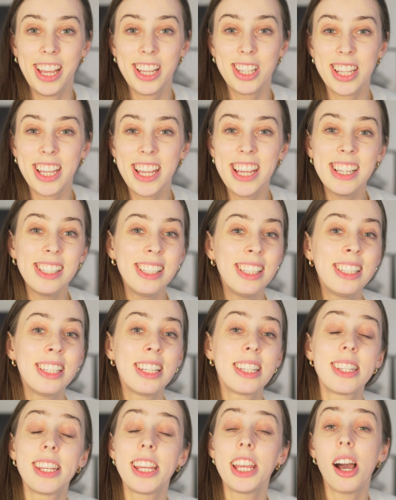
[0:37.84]
It's easy
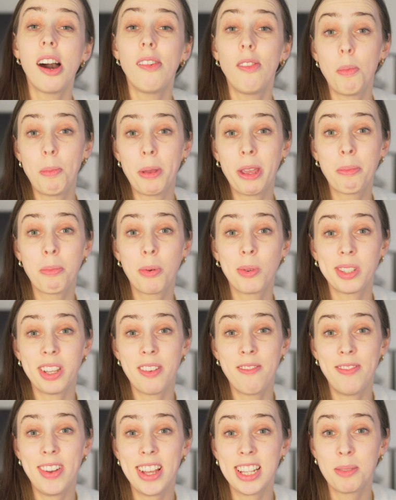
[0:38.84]
to see other people's
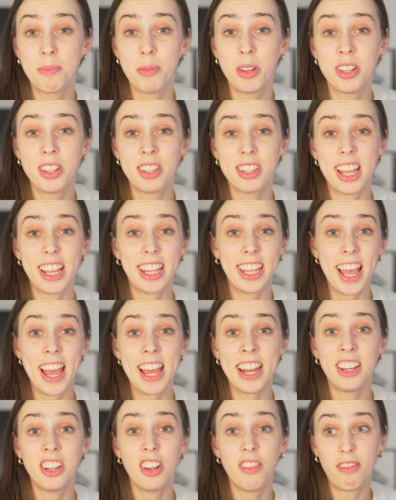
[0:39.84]
investments
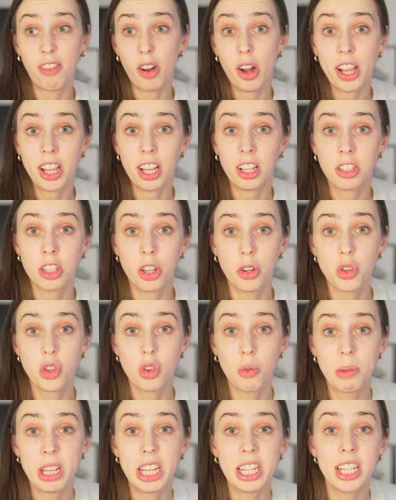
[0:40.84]
again via
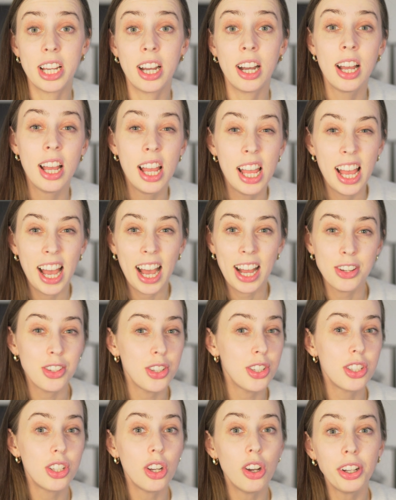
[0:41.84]
social media and
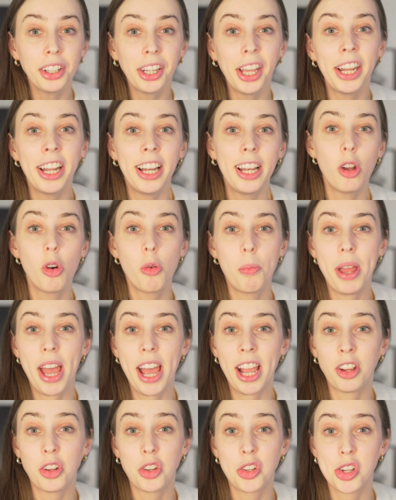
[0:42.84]
to start getting a little bit
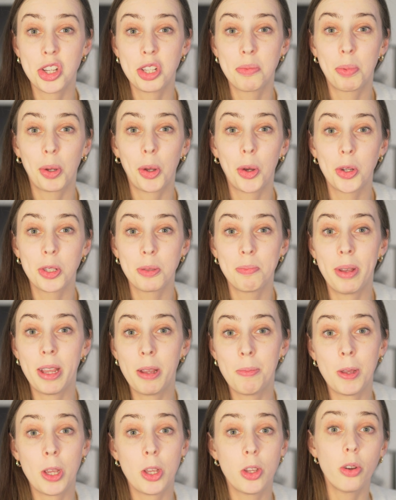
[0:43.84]
anxious because
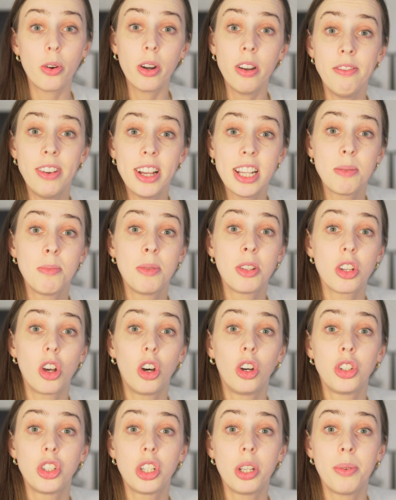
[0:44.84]
maybe your investments
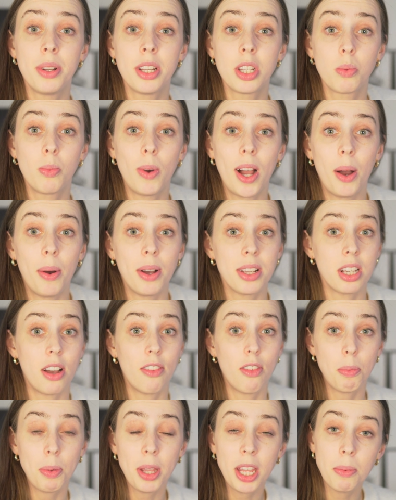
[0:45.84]
aren't doing as well as
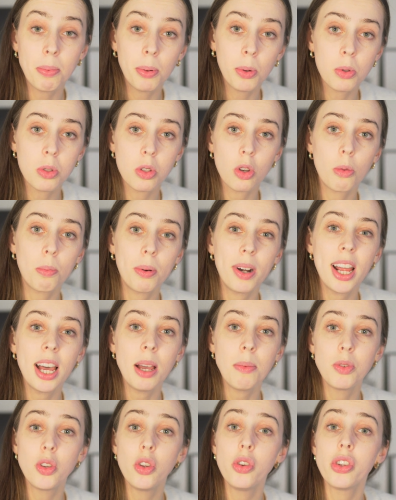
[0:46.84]
other people's, or
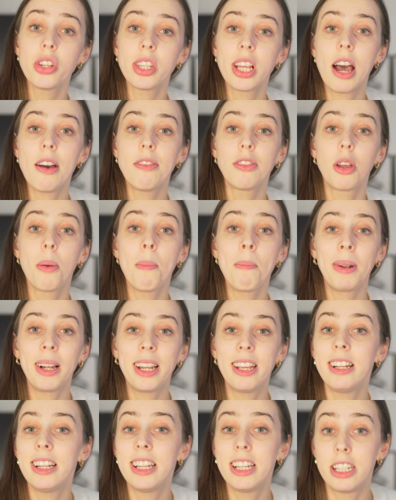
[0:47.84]
perhaps you just have
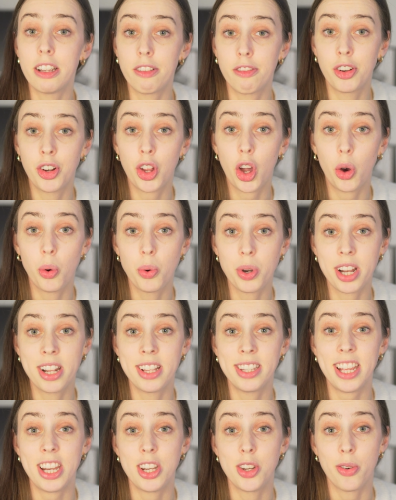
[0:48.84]
completely different
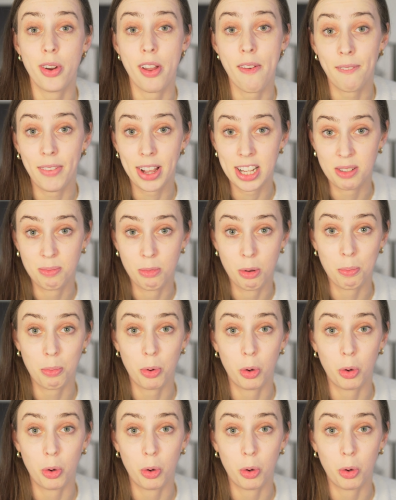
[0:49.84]
holdings in your investment